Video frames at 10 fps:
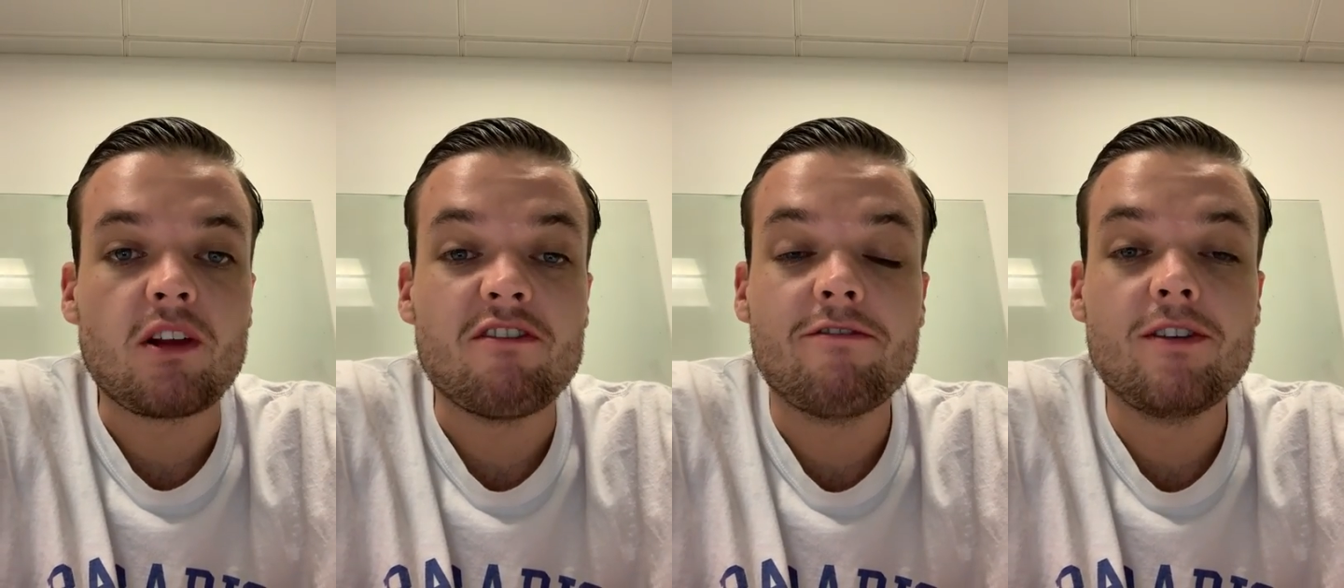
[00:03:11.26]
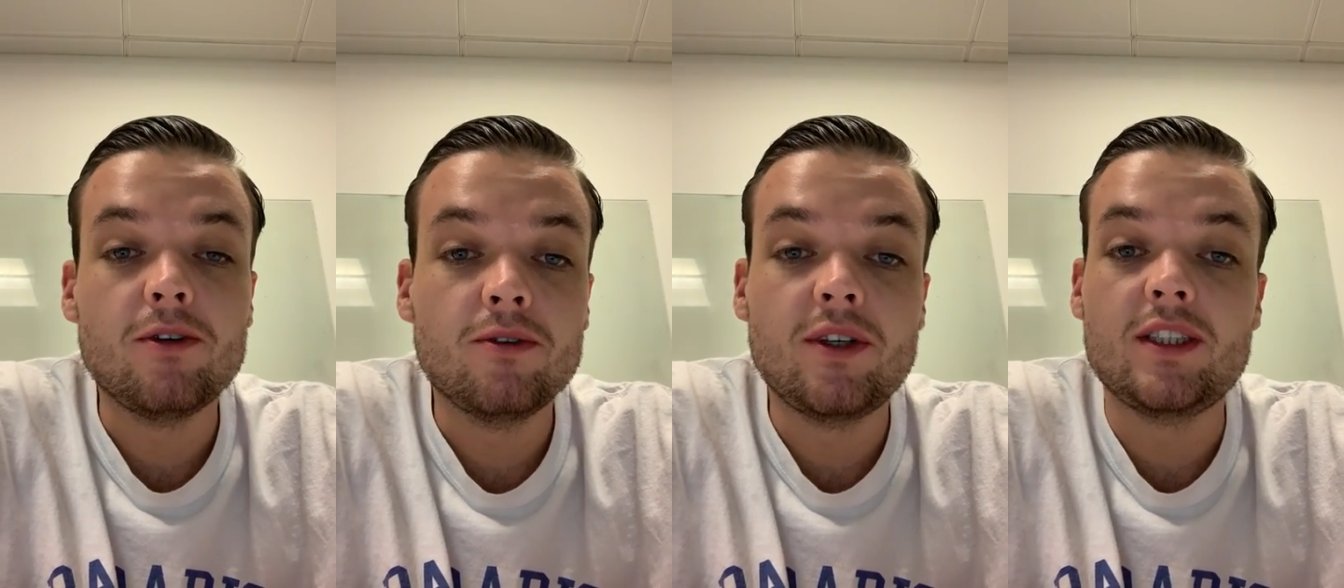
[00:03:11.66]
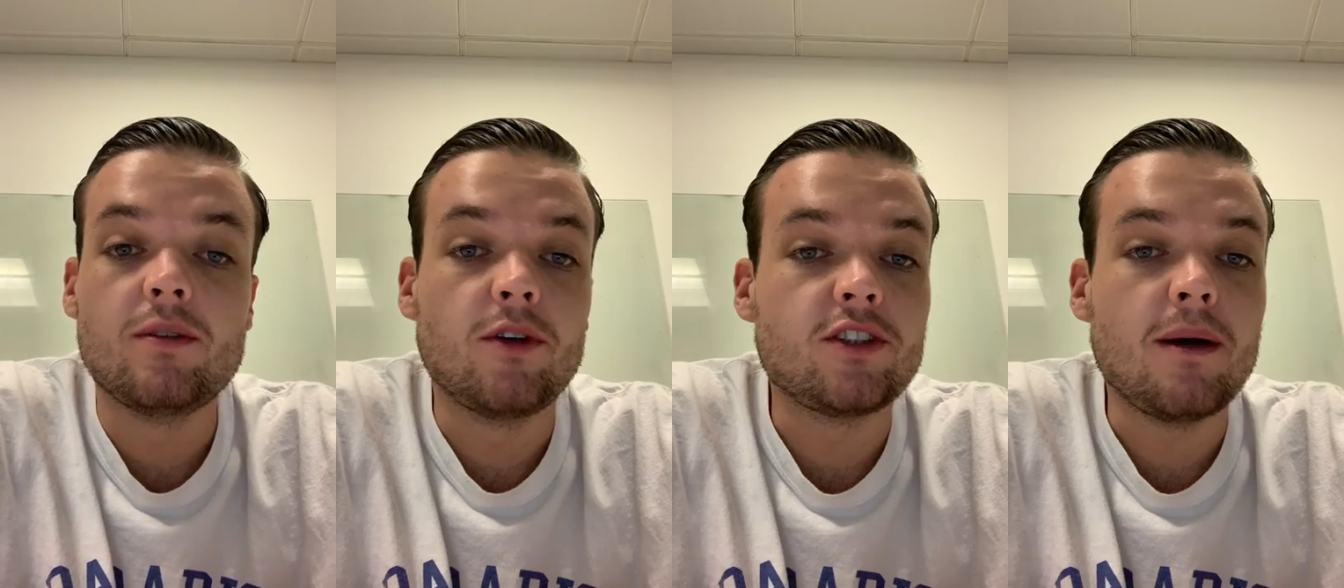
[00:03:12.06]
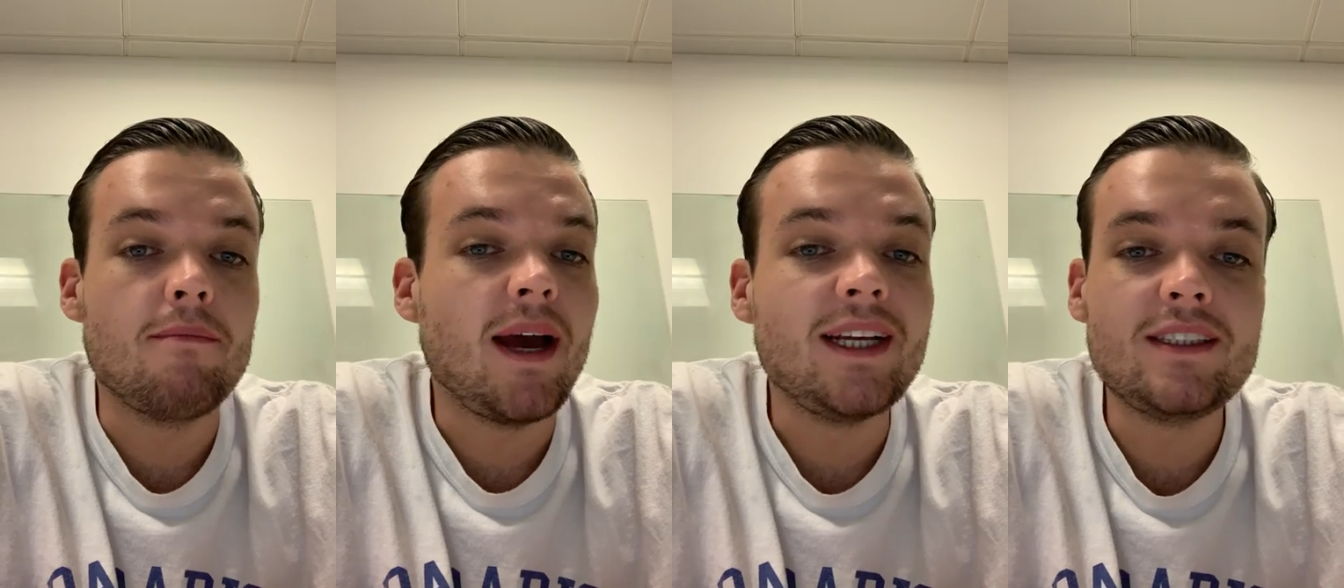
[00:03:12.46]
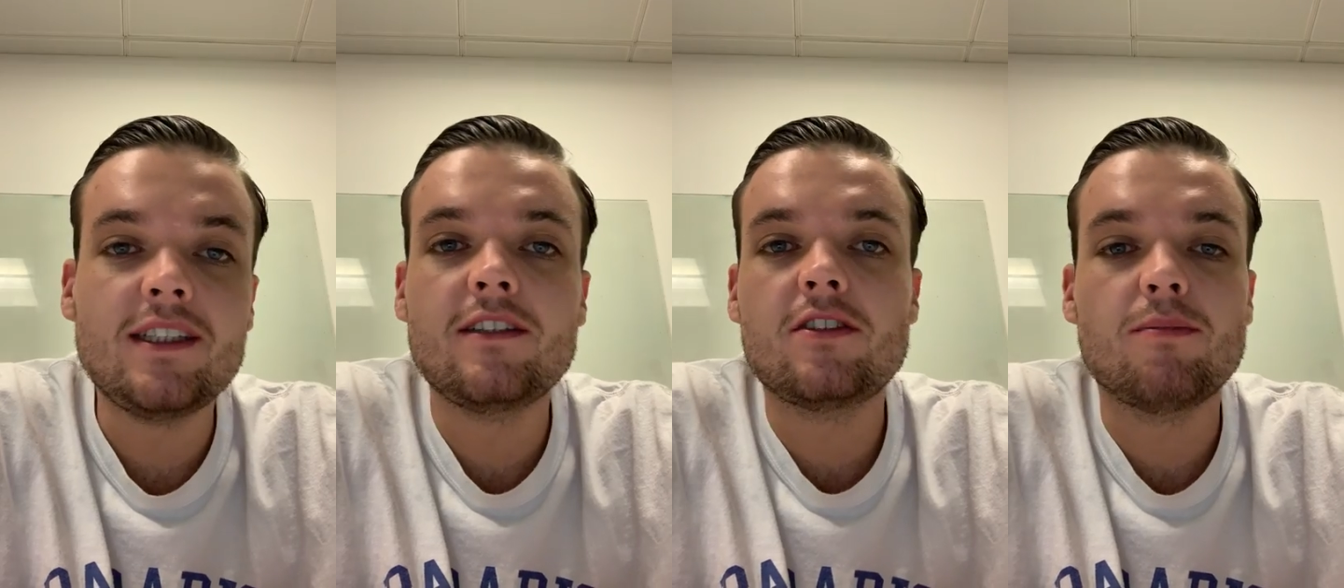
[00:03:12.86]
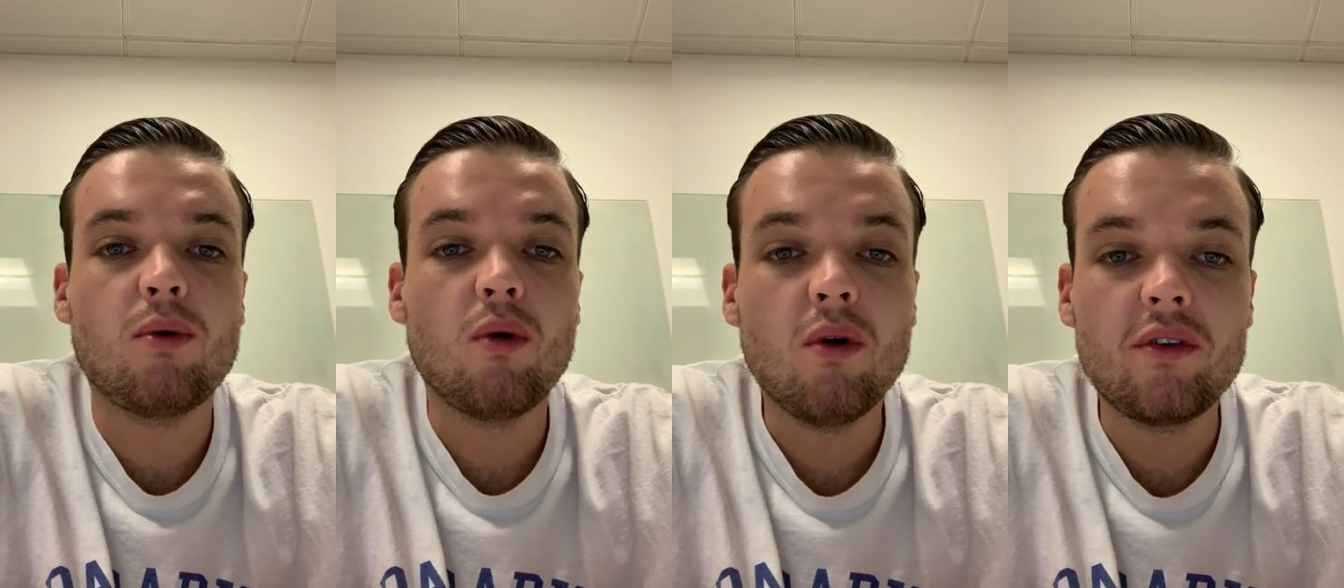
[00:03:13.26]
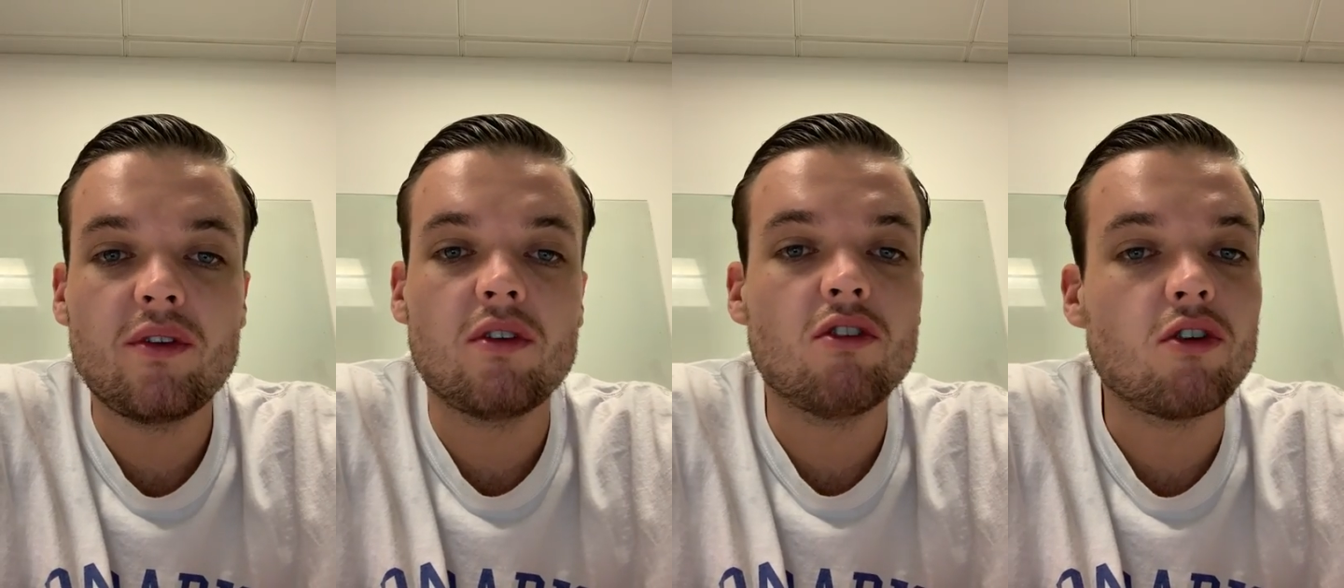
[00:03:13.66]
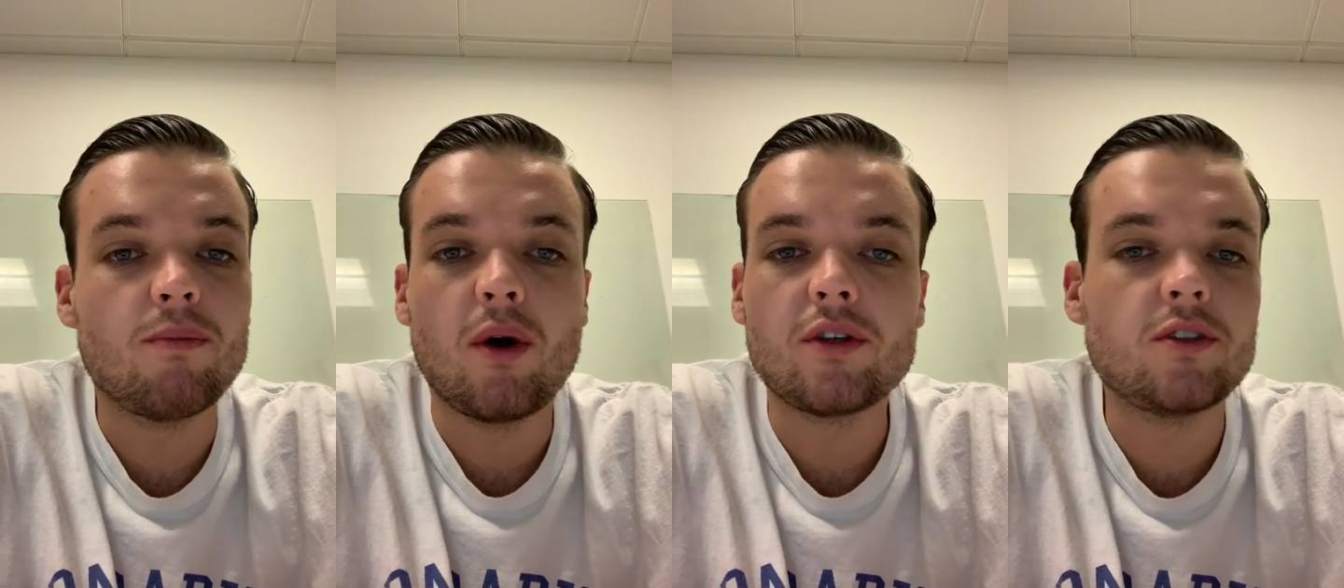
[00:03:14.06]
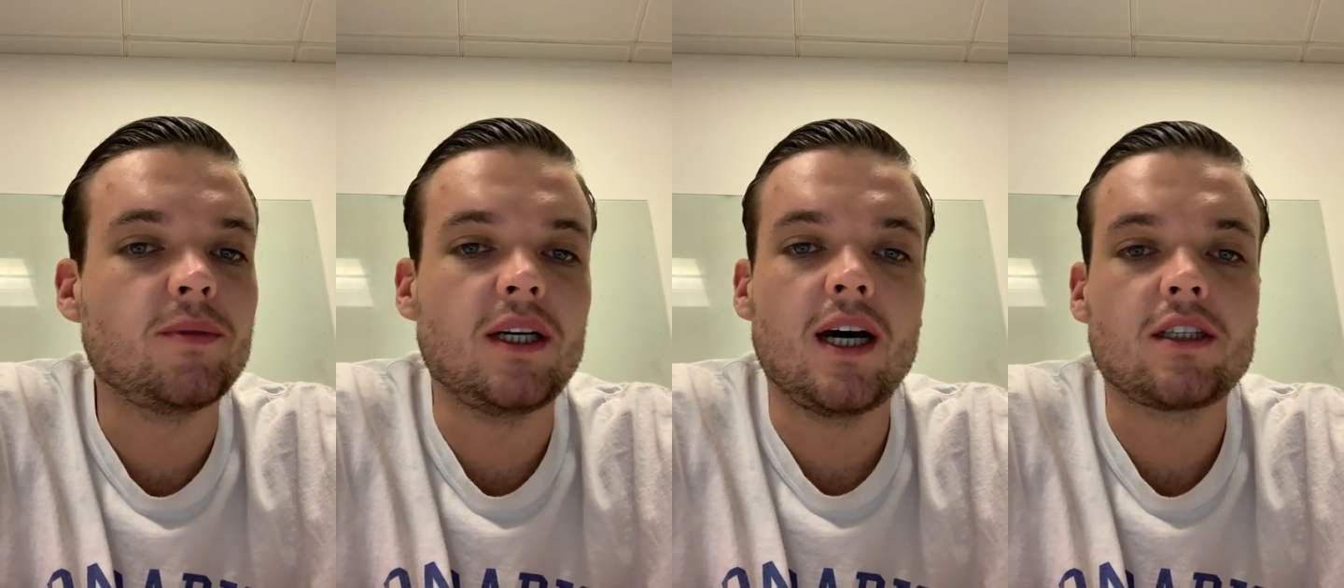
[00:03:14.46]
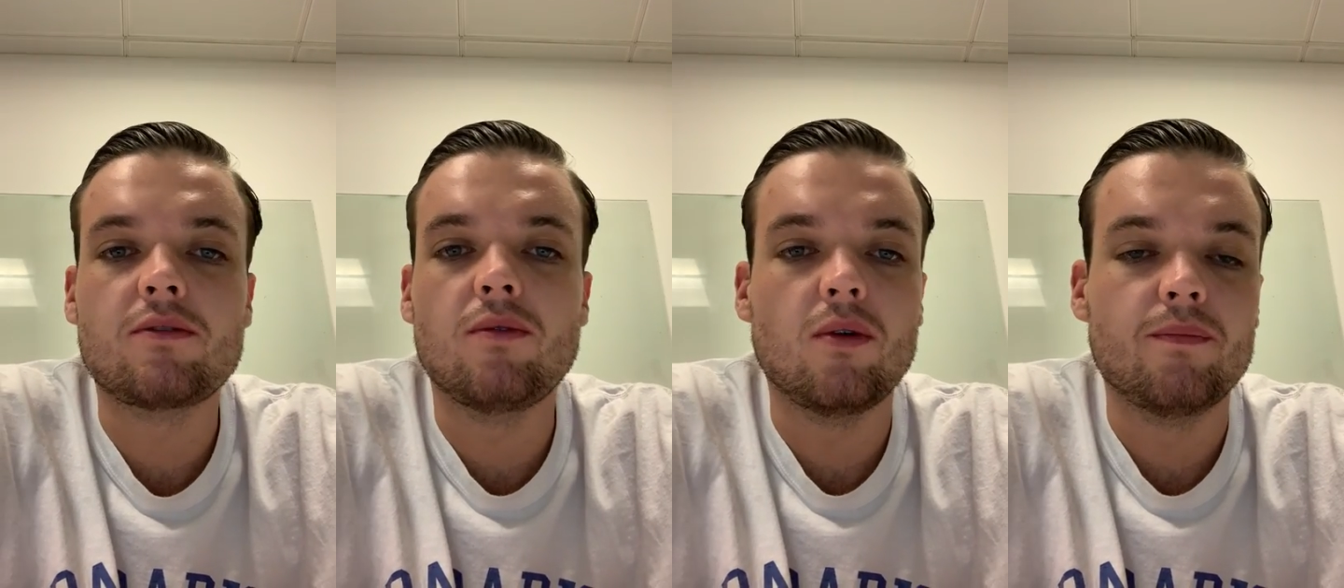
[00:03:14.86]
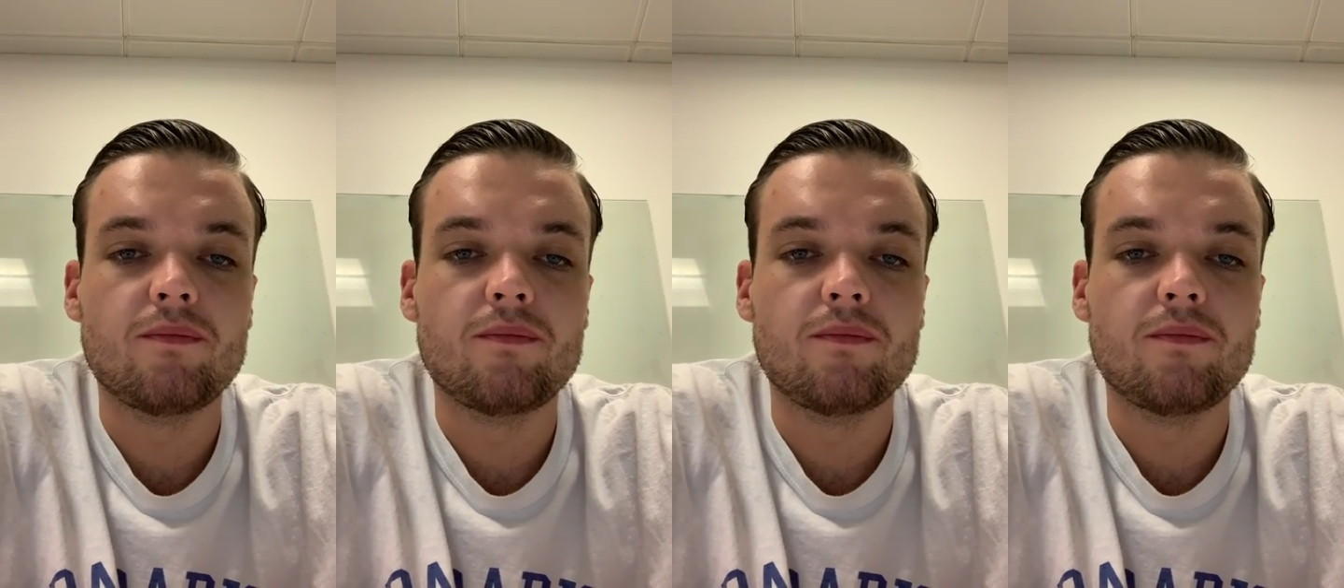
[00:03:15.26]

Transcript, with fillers: Phil is the most amazing support you could possibly ask for.